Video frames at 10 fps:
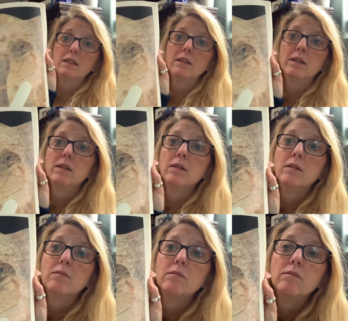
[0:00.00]

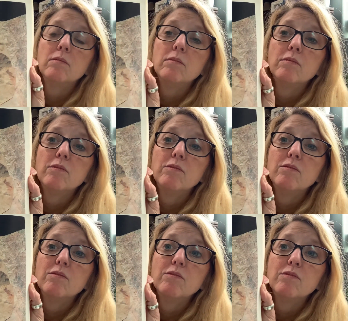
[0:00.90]

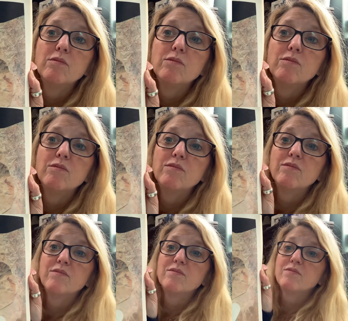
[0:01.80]

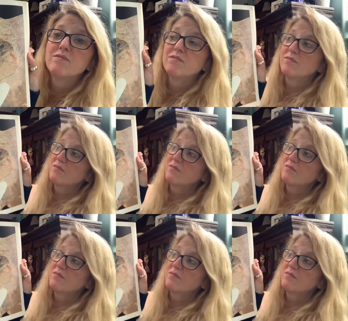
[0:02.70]
Nobody speaks.